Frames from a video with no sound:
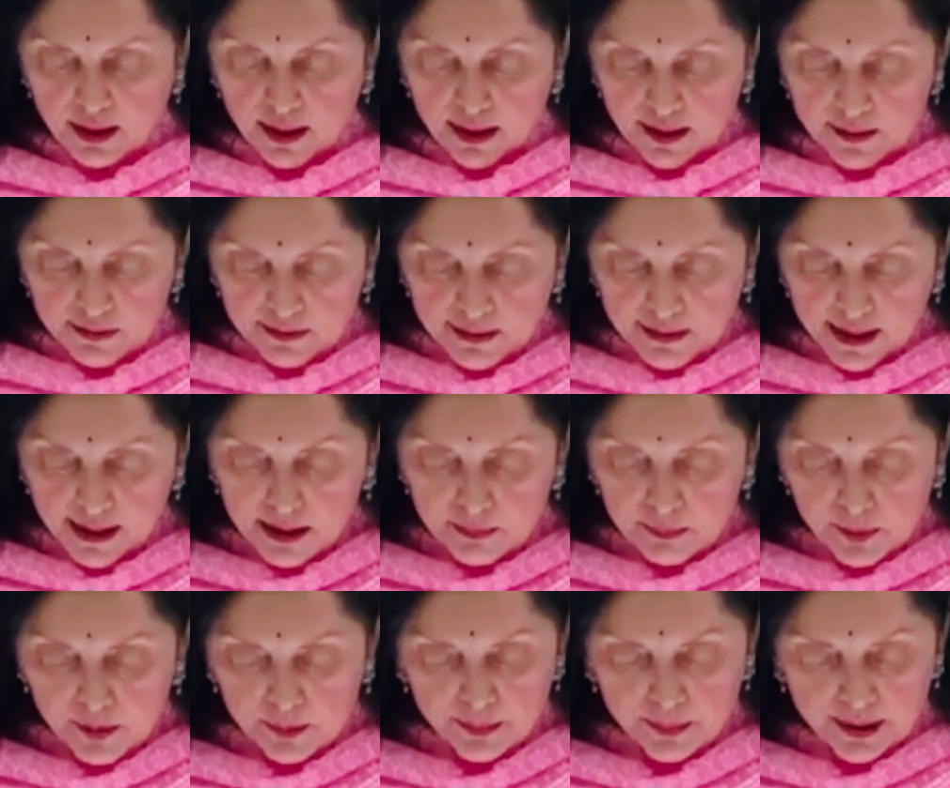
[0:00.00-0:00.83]
In their
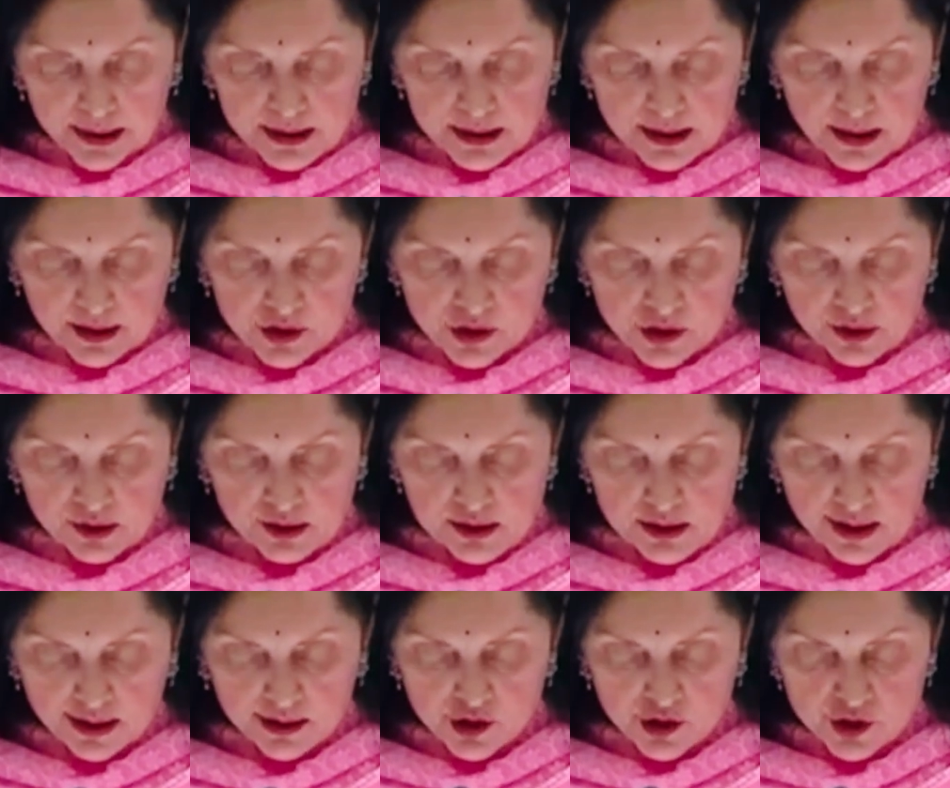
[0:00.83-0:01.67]
implementation,
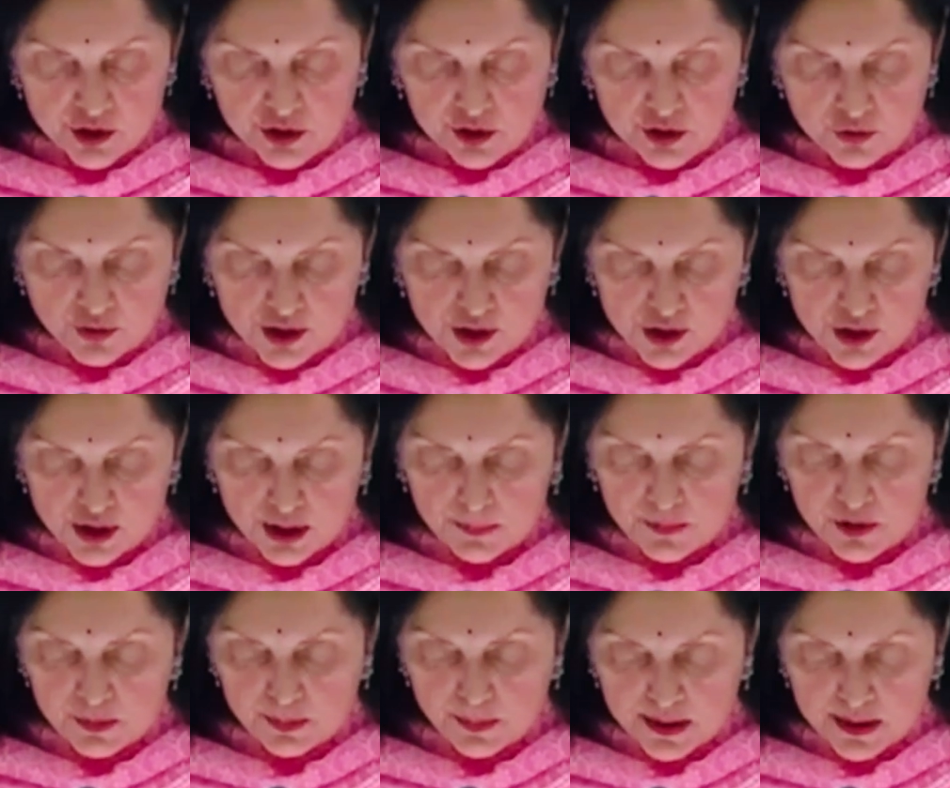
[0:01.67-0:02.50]
sanctions
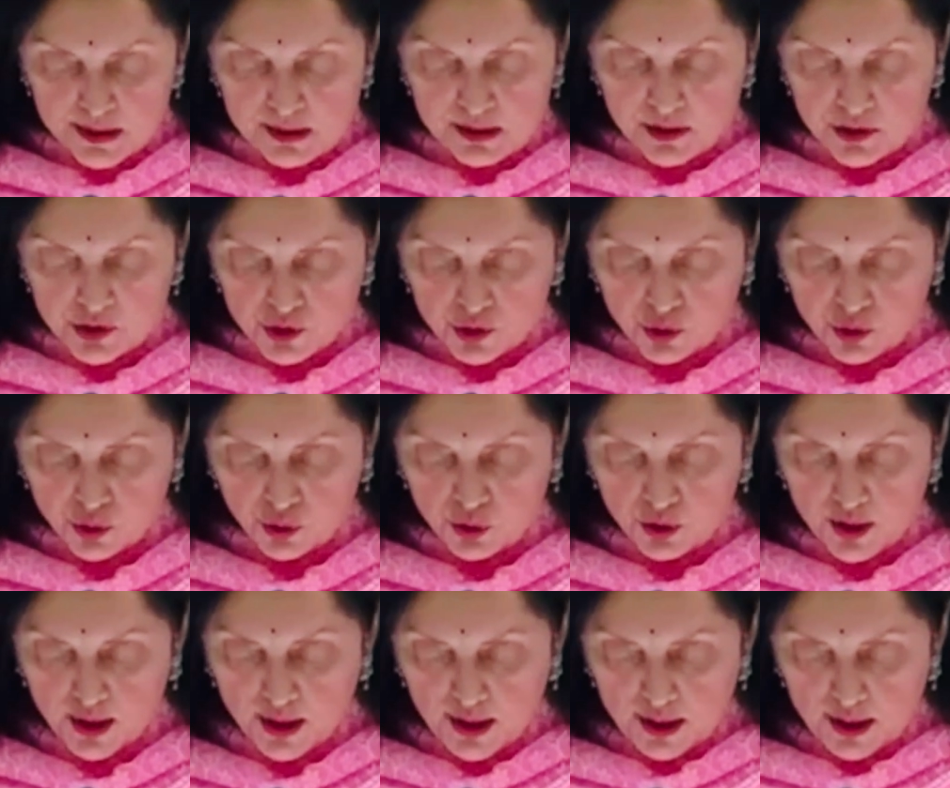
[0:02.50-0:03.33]
regimes must
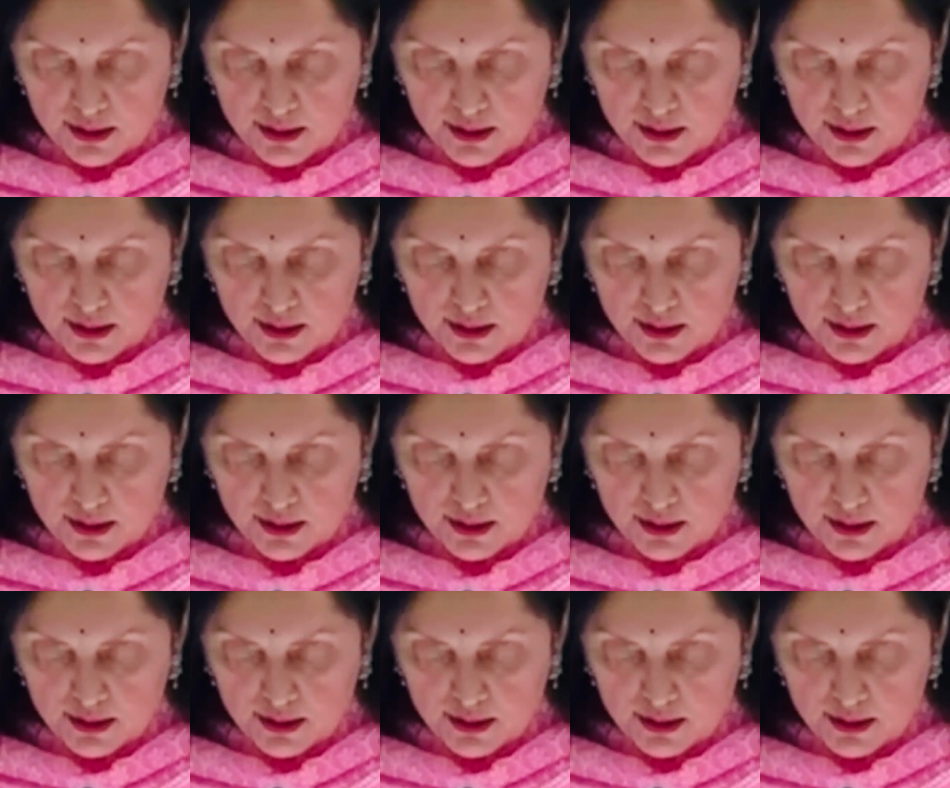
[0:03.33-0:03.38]
ensure